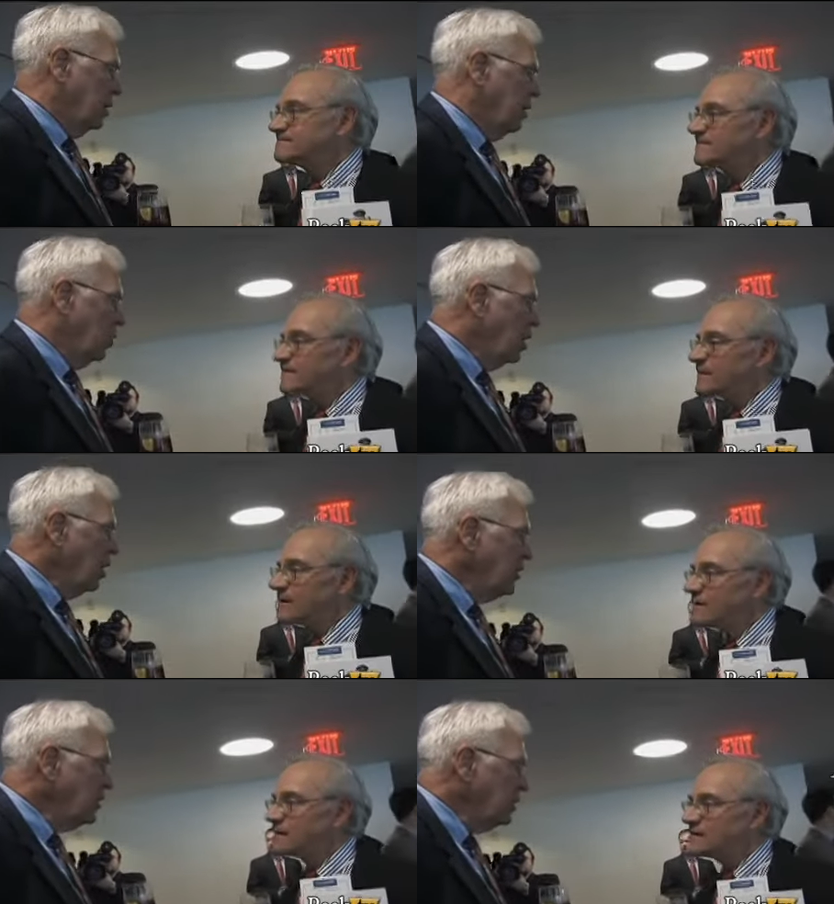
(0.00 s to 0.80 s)
Speaker 1: Well,
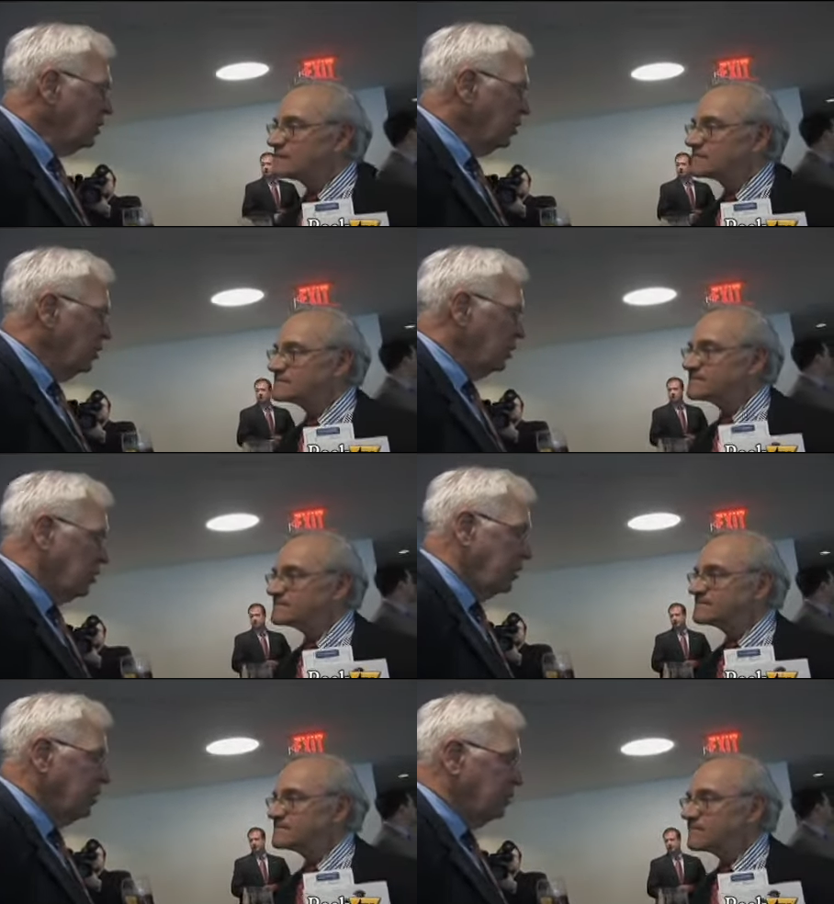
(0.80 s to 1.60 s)
I think, you know,
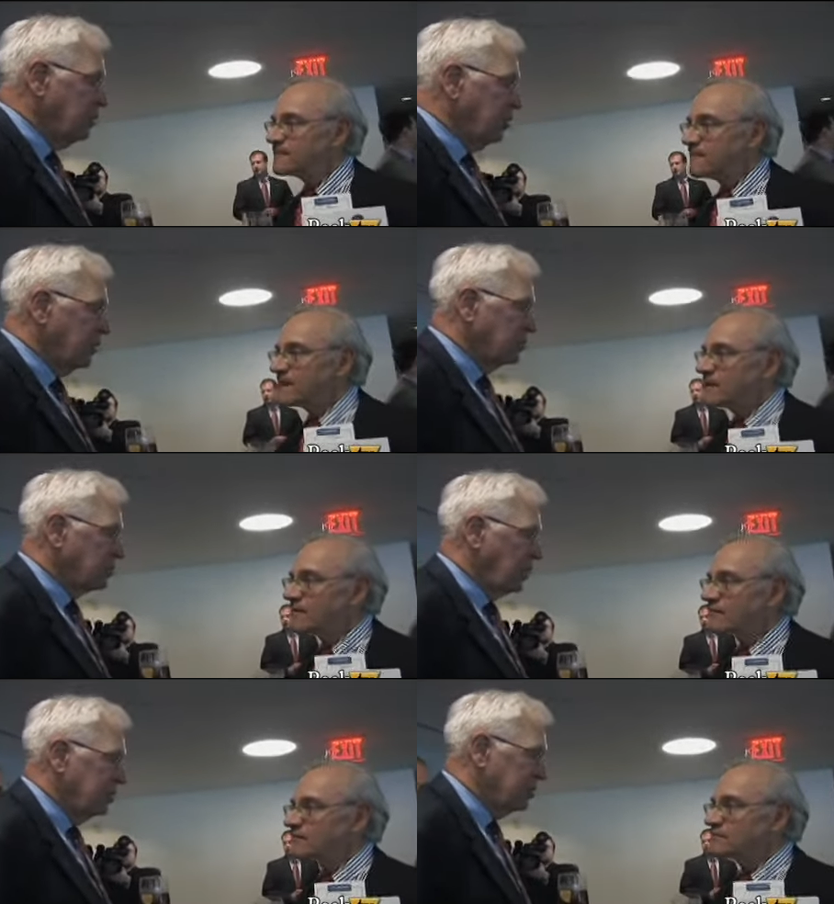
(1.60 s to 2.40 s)
I think it's the
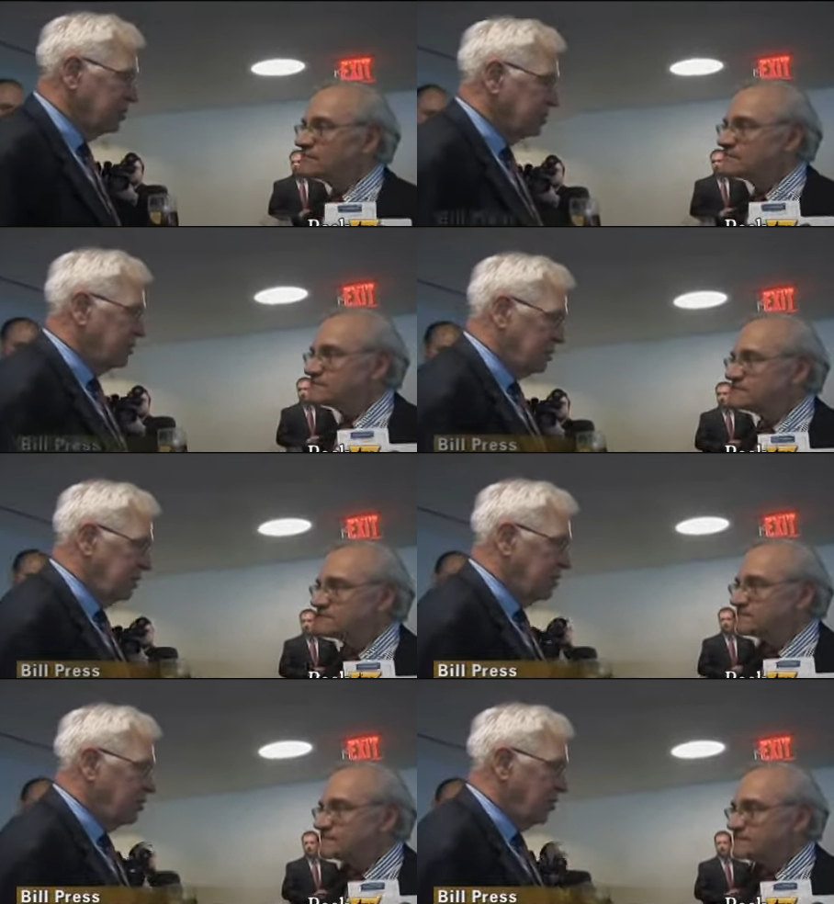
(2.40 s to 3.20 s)
biggest crisis
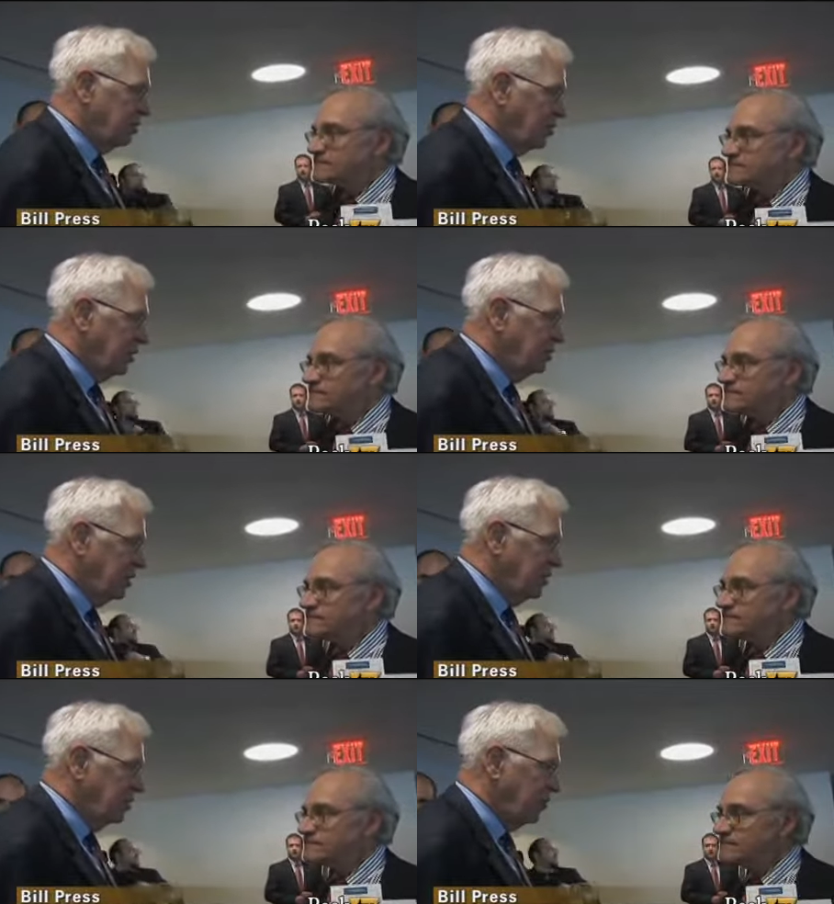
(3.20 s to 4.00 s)
that the
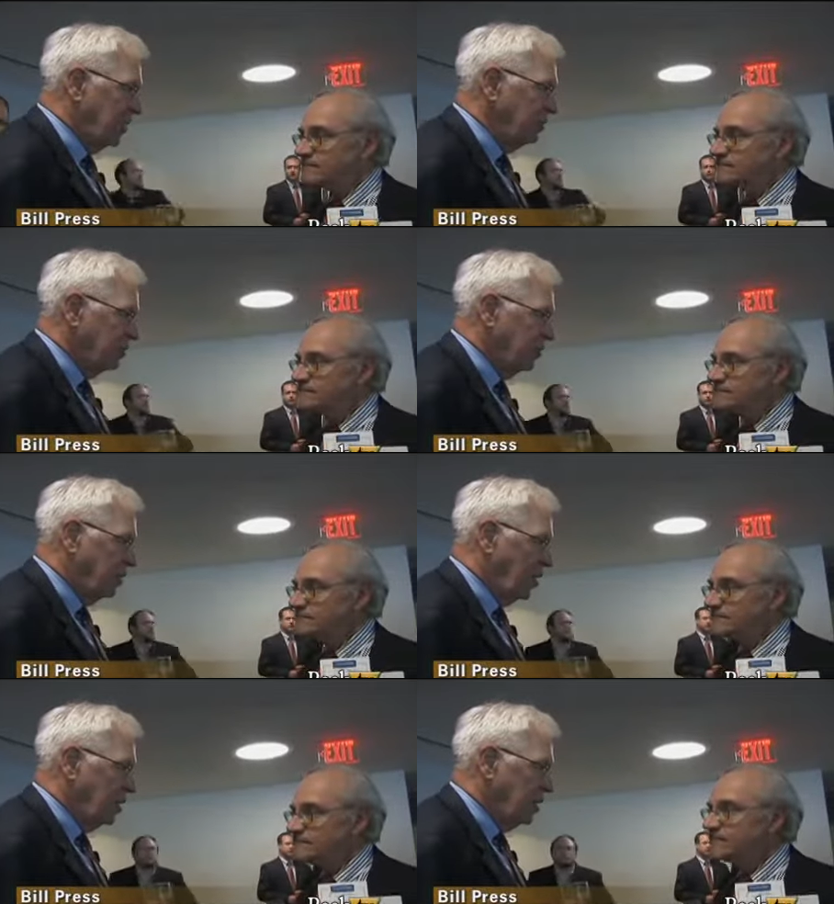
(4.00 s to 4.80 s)
administration has faced so
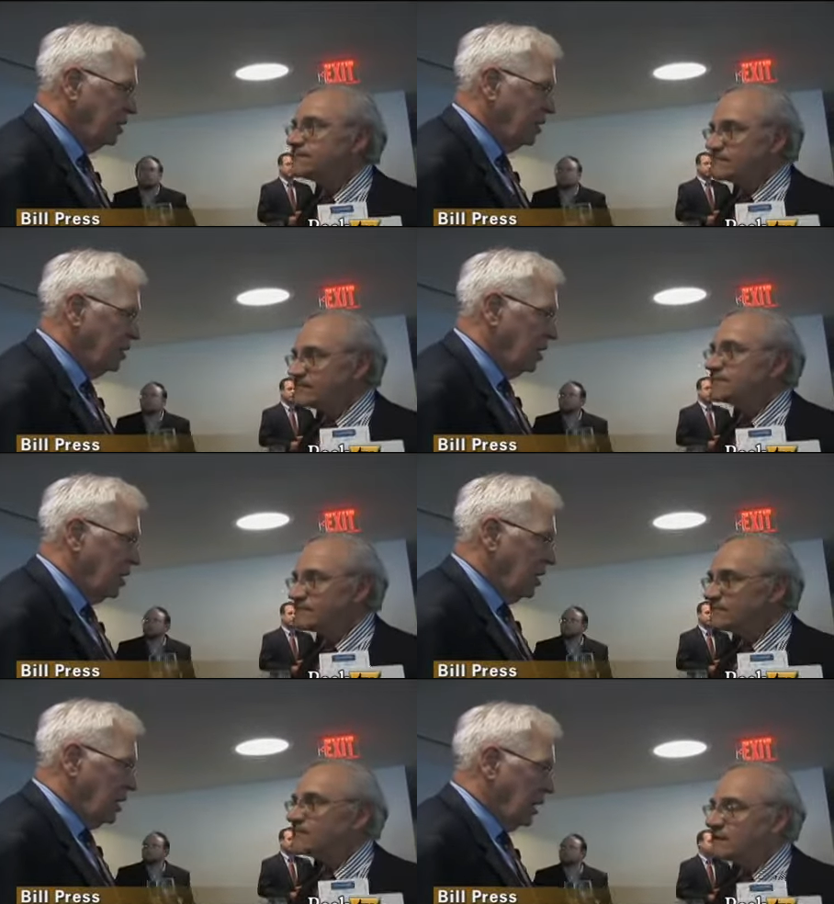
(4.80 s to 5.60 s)
far.
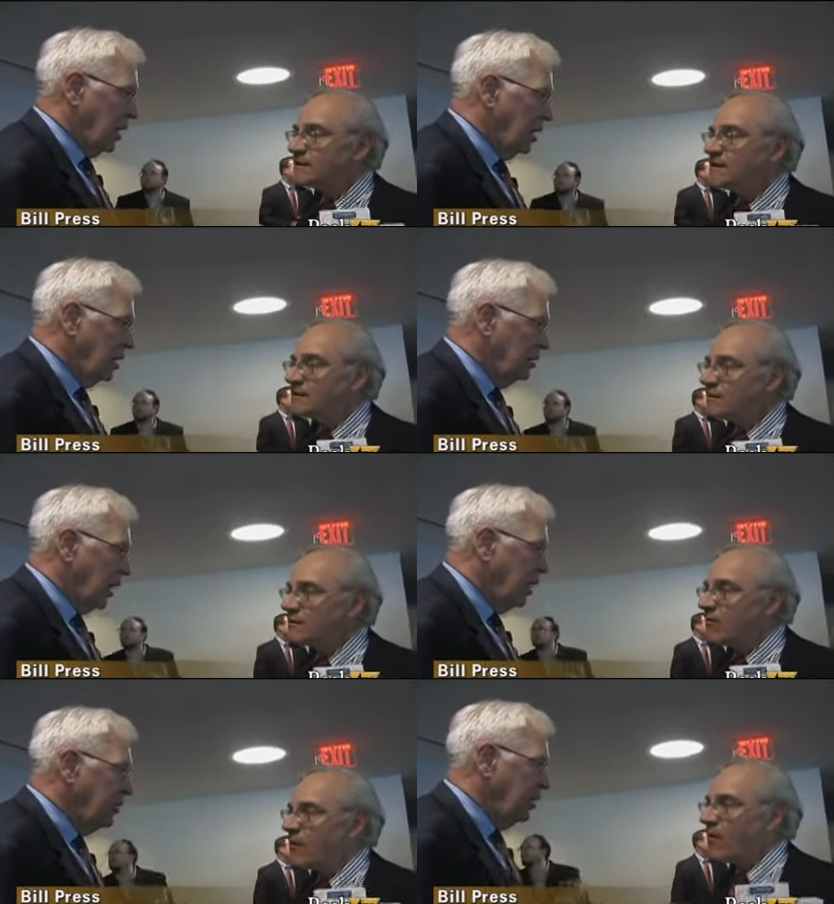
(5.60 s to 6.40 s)
And I
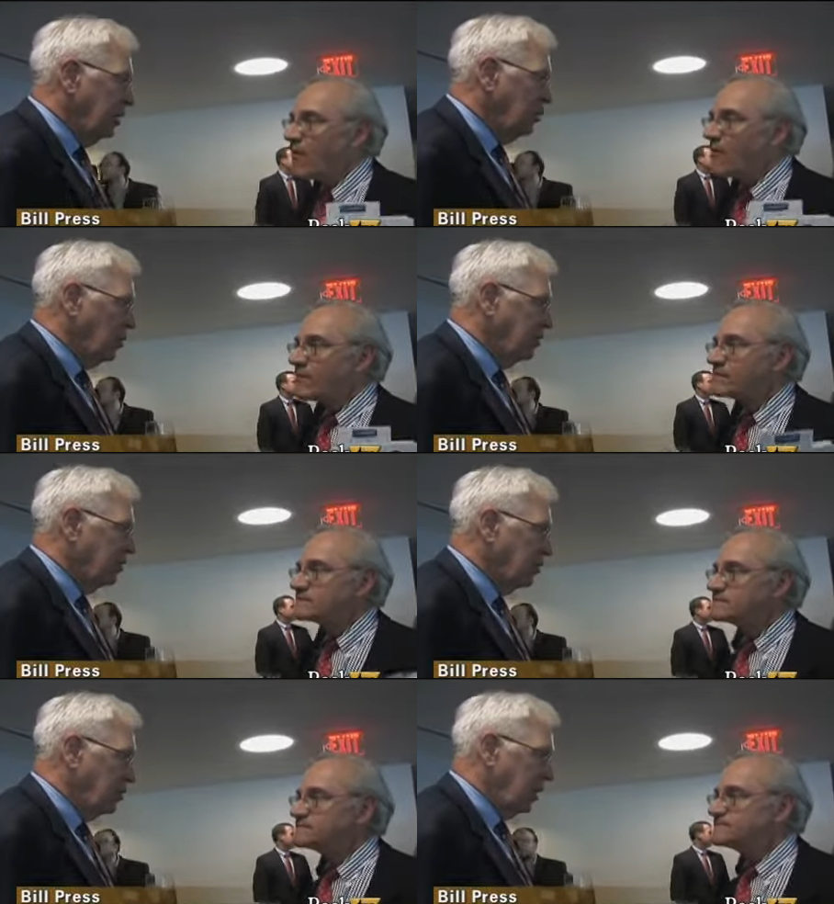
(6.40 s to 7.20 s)
think he
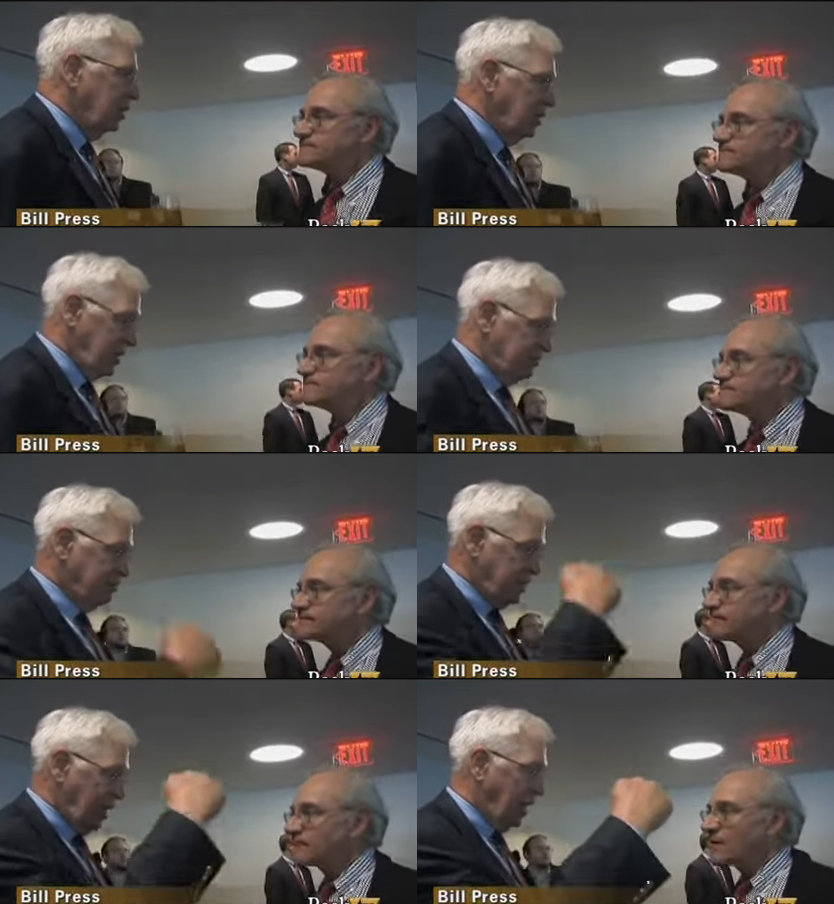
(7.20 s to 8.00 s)
wants to really,
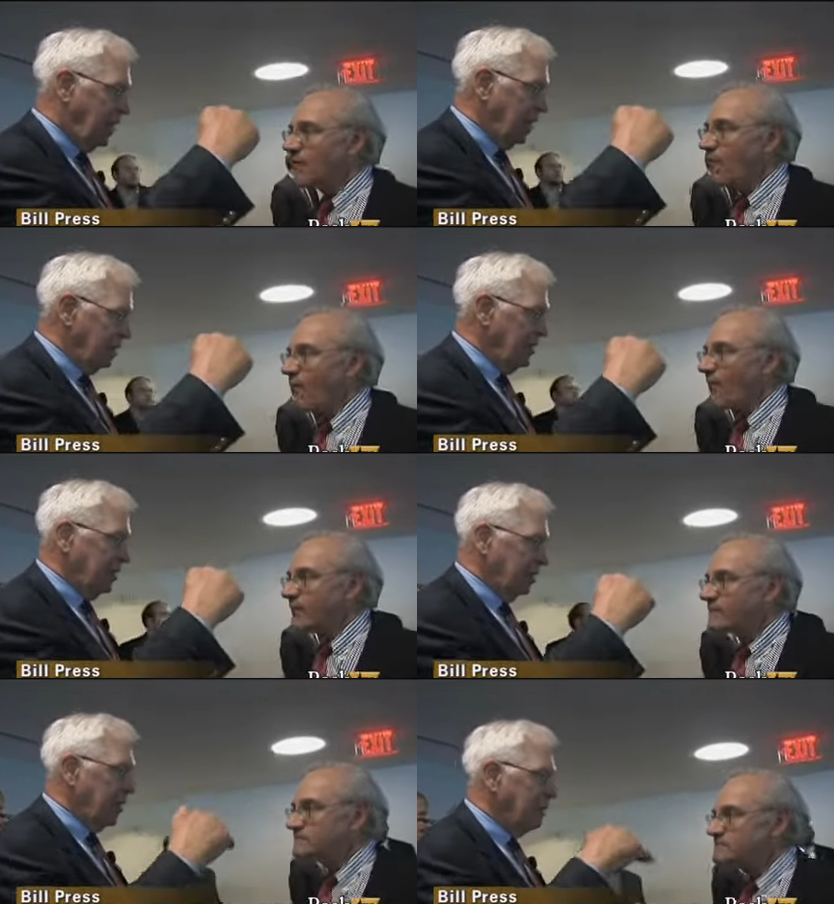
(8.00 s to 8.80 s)
you
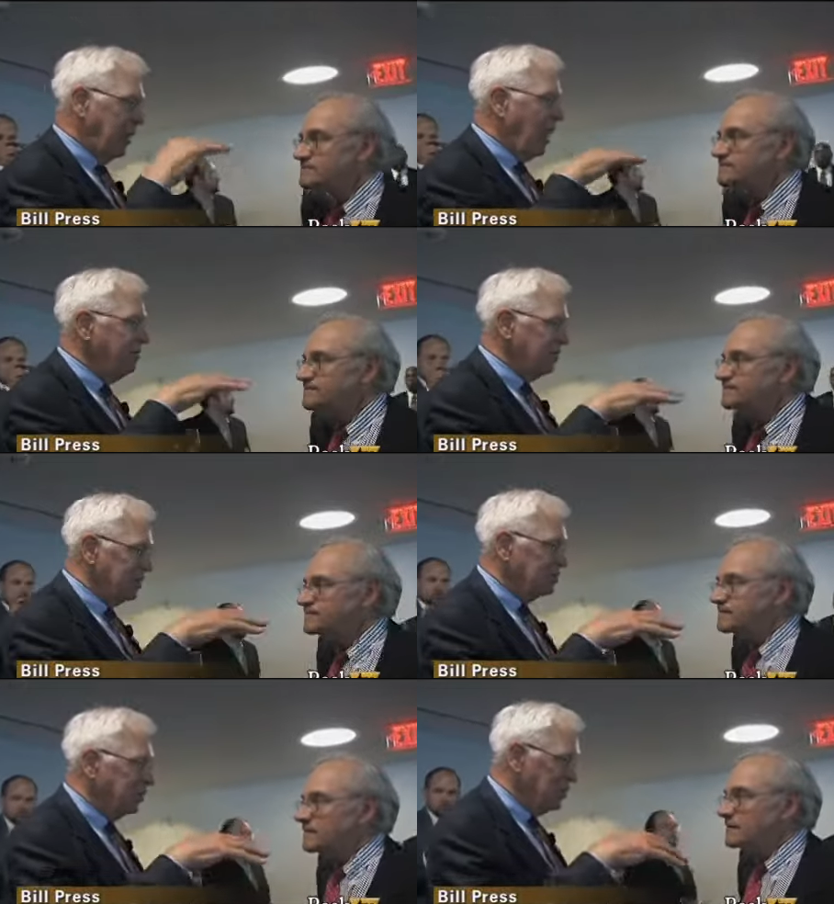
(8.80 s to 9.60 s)
know, I mean,
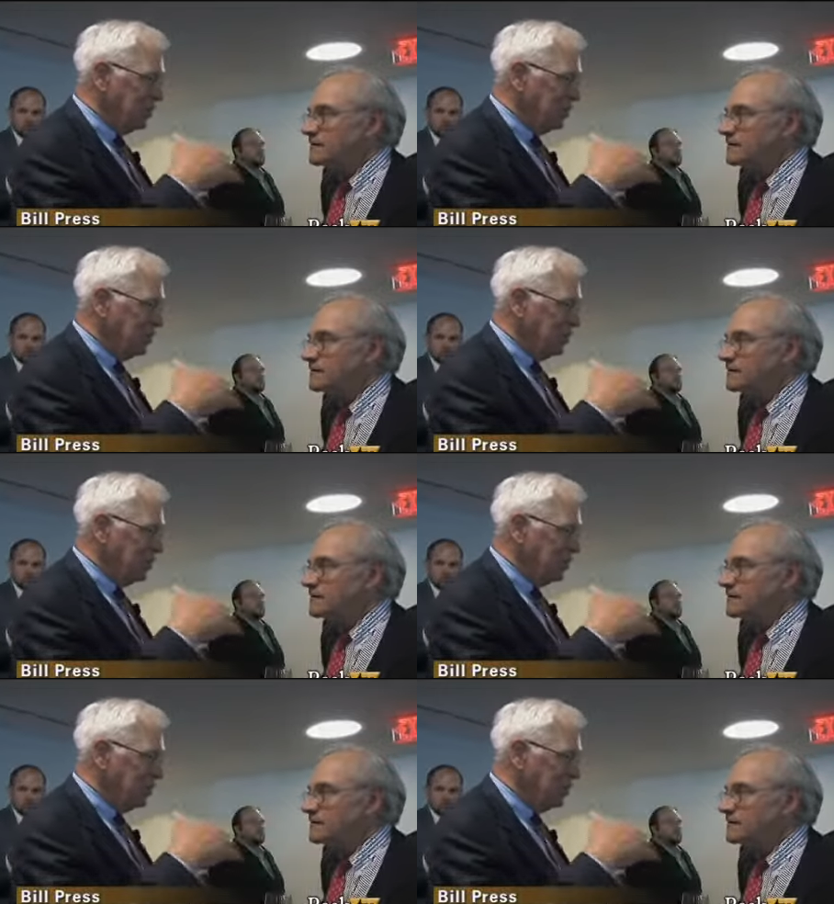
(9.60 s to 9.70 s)
obviously it's been